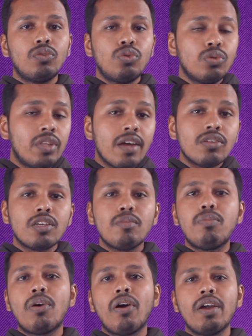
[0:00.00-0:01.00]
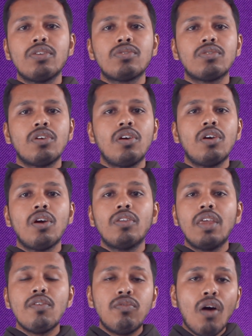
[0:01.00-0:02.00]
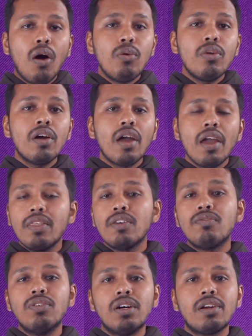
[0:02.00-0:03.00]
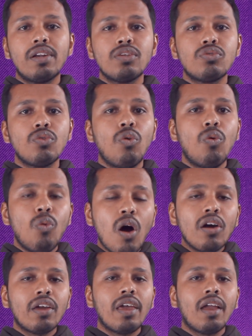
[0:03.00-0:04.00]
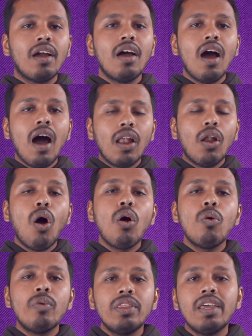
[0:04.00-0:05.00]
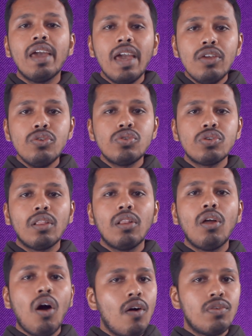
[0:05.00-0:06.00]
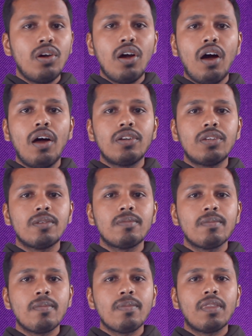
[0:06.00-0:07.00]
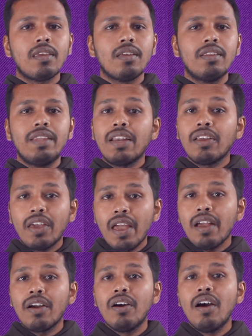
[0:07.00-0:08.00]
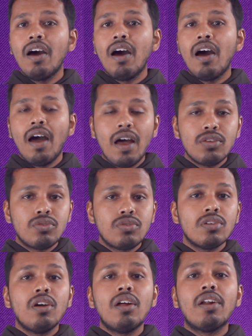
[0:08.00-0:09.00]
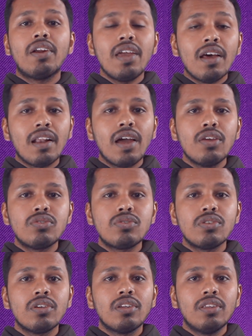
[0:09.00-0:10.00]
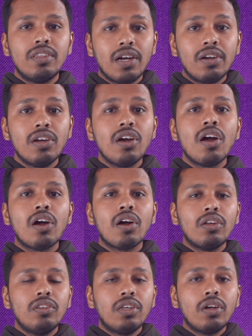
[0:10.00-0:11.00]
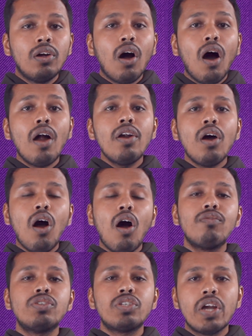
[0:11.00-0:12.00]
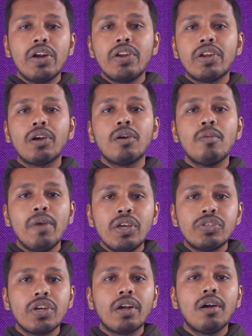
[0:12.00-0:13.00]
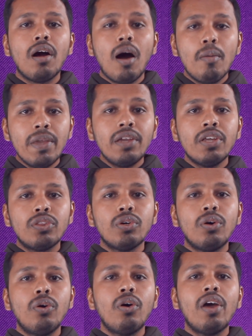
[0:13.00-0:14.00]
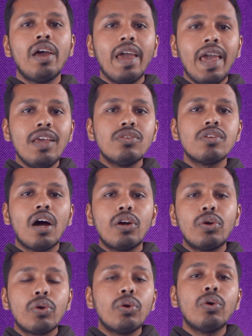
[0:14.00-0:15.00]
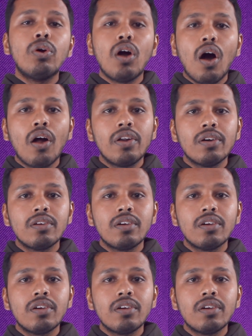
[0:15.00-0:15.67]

to their surprise, they found in the furnace walking along with the angel of God. Then king has realized that the God of Shadrach, Meshach, Abednego is a true God,